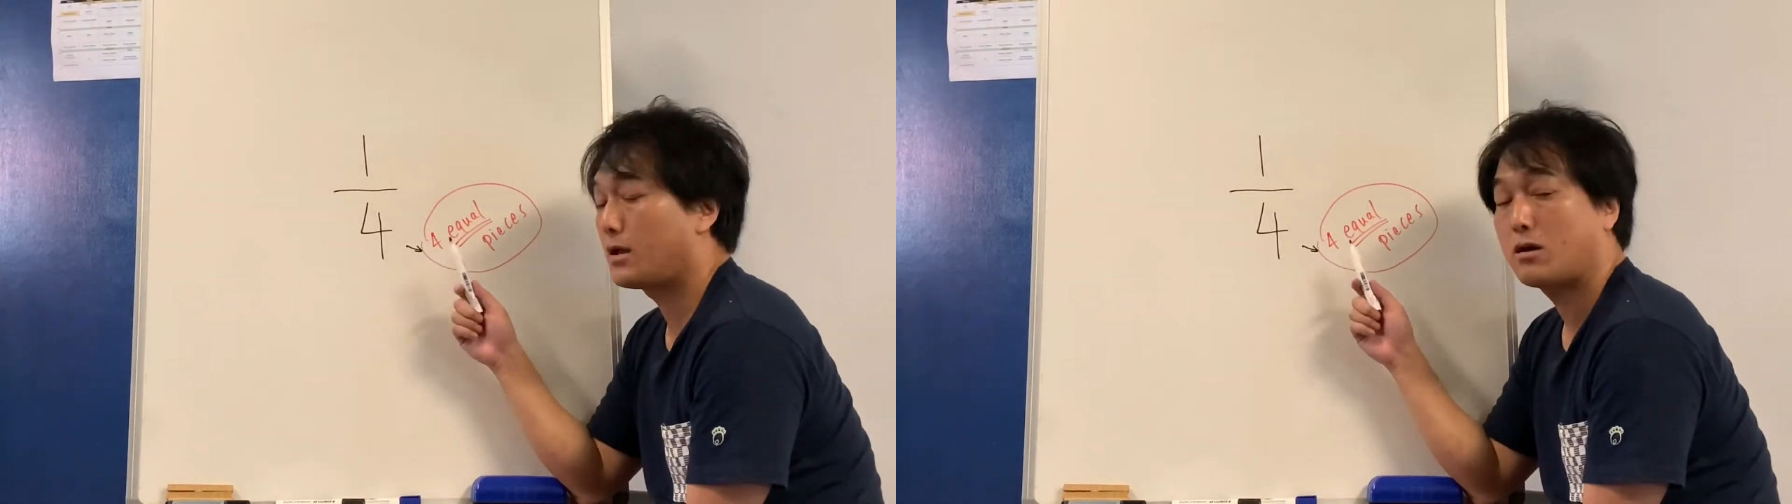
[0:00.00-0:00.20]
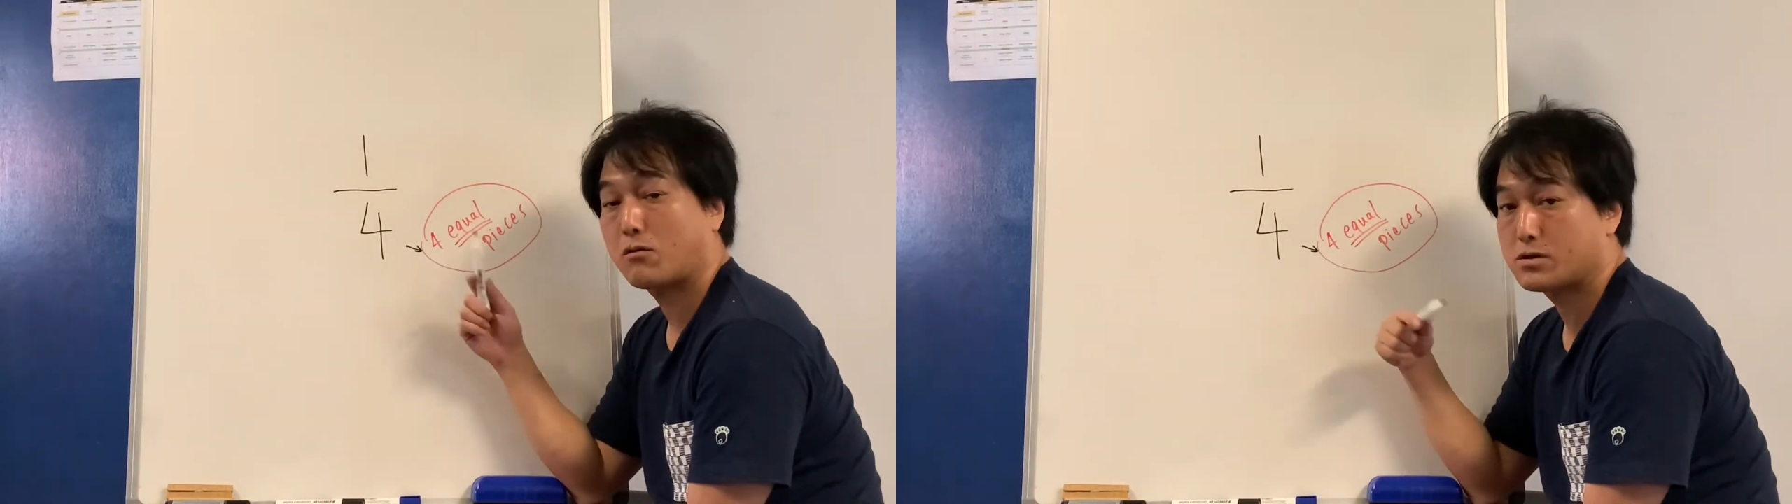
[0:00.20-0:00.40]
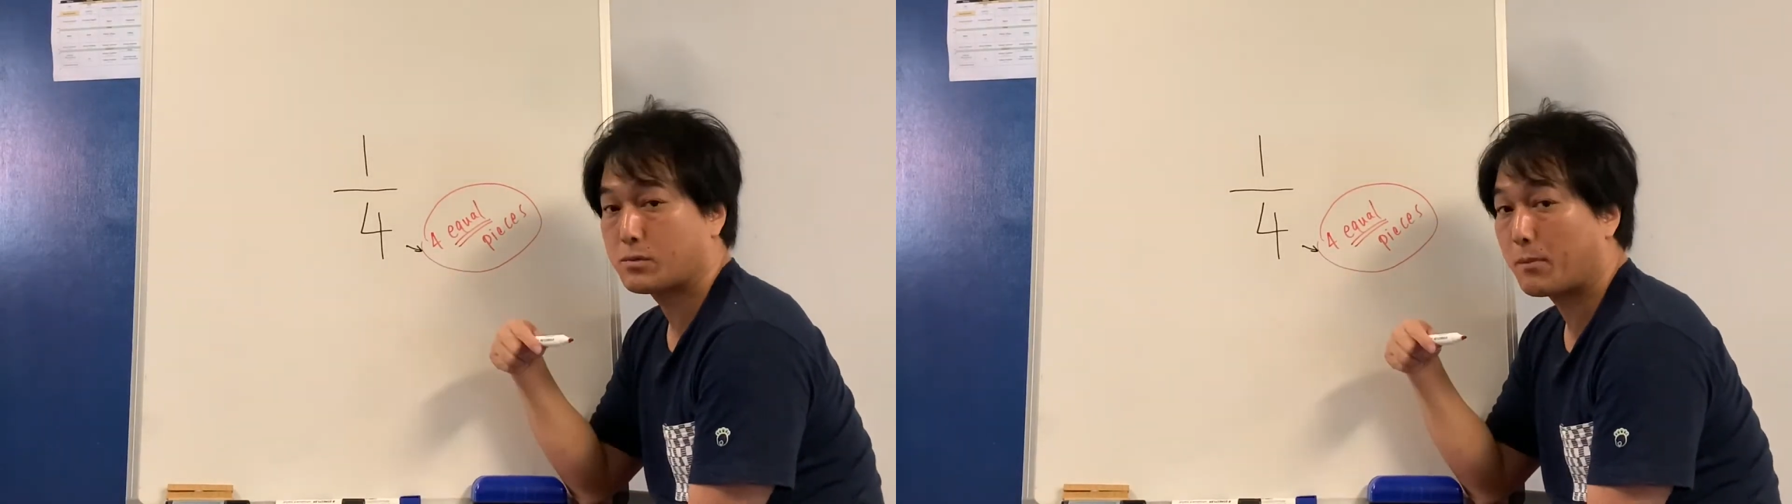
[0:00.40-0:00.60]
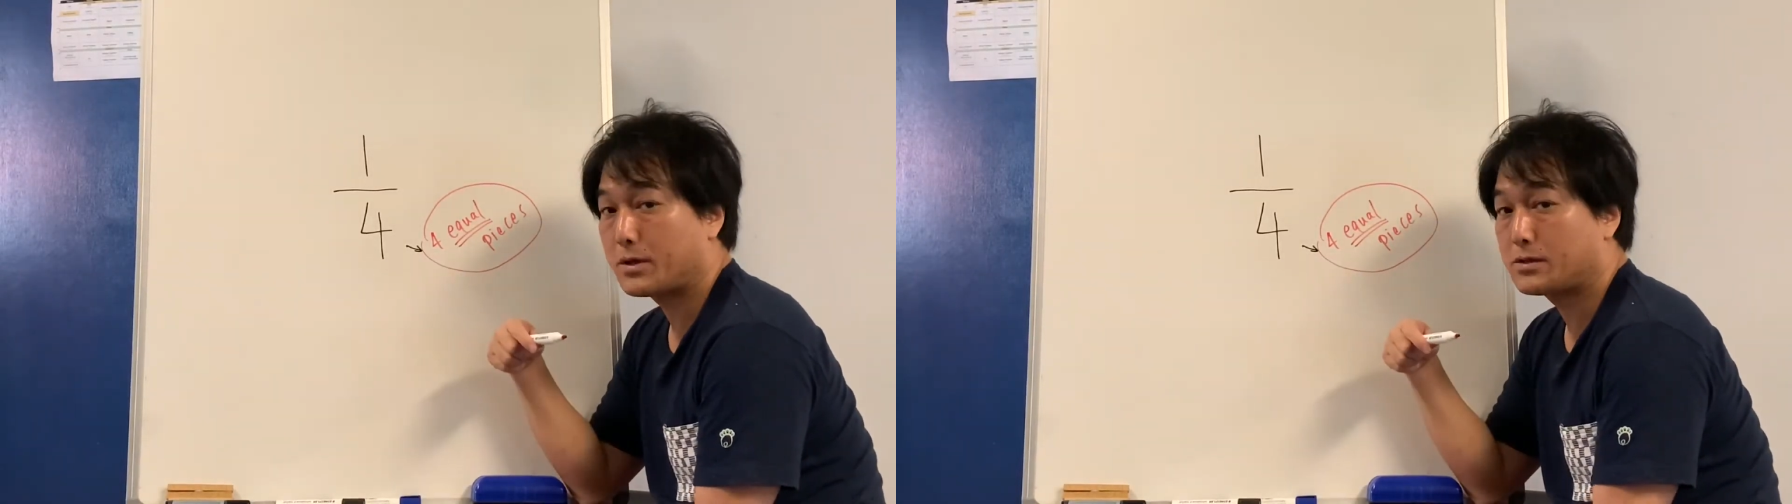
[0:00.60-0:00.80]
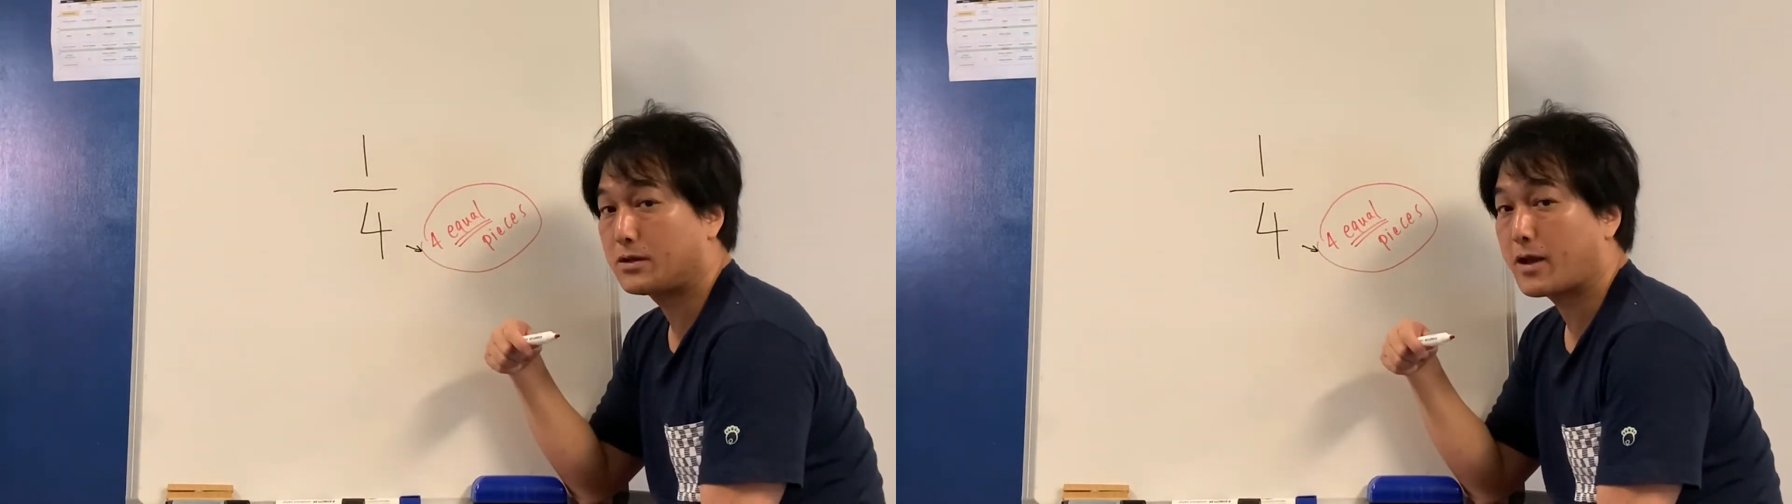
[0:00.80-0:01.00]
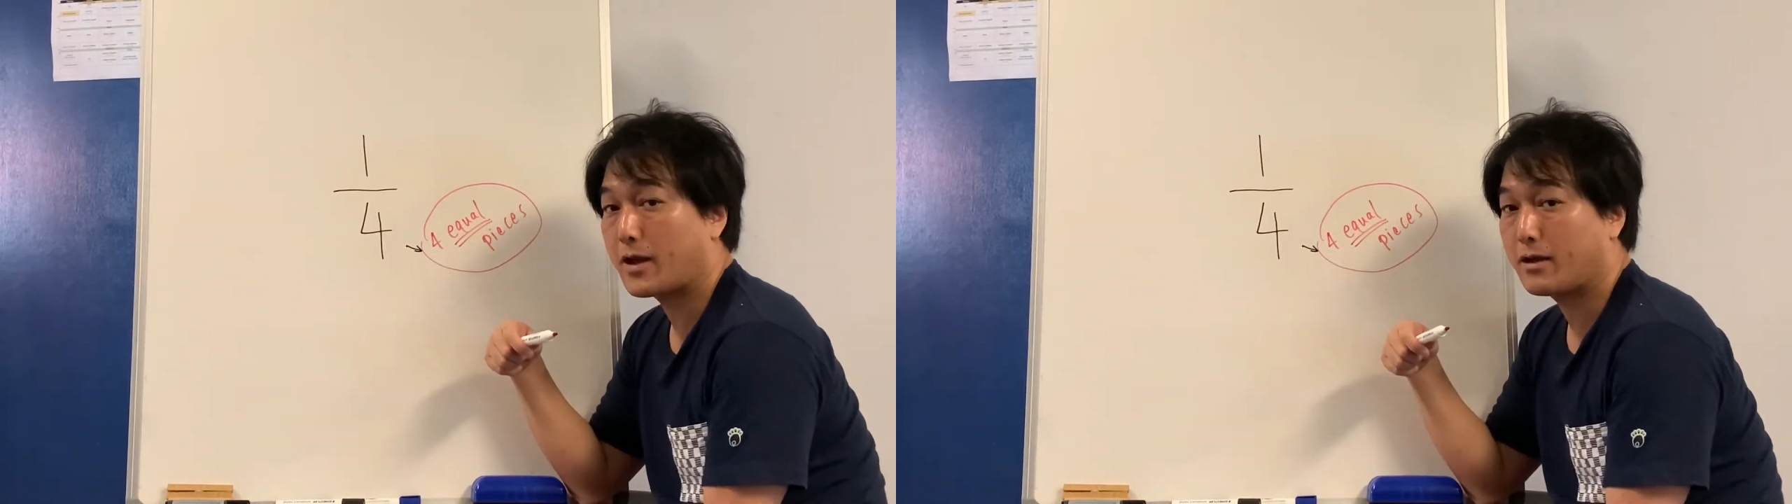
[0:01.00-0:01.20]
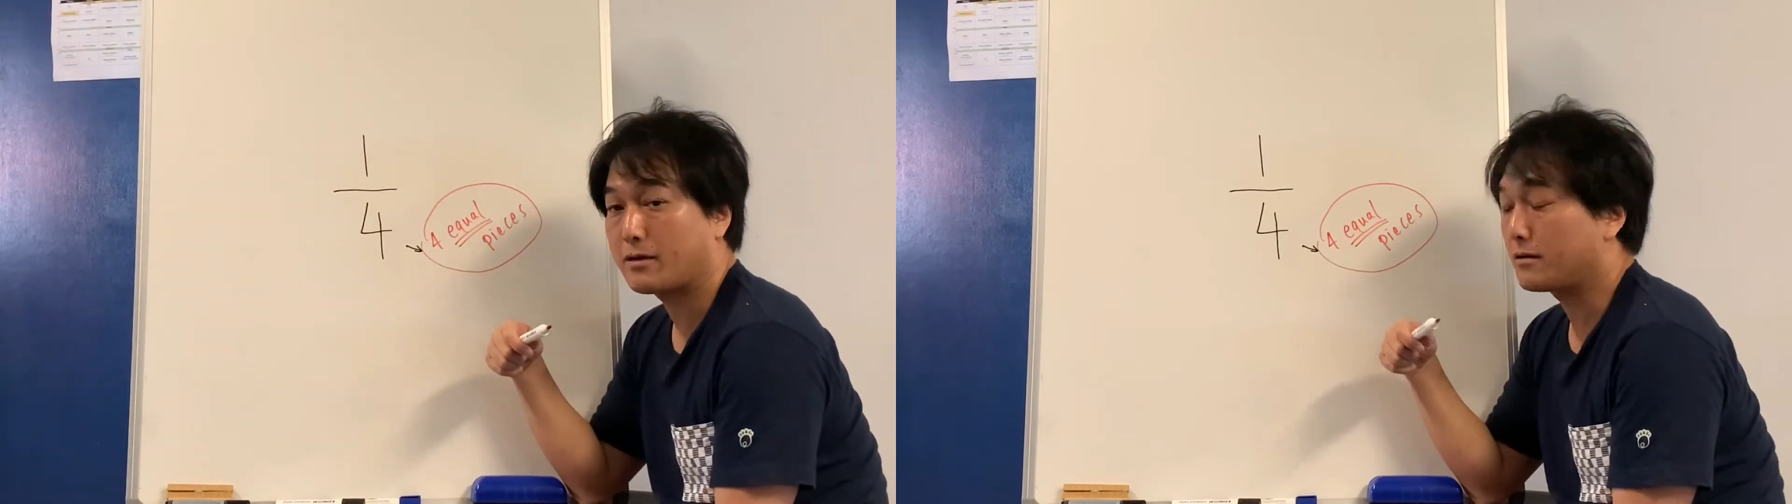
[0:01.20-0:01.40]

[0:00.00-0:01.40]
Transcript: orange poppy seed cake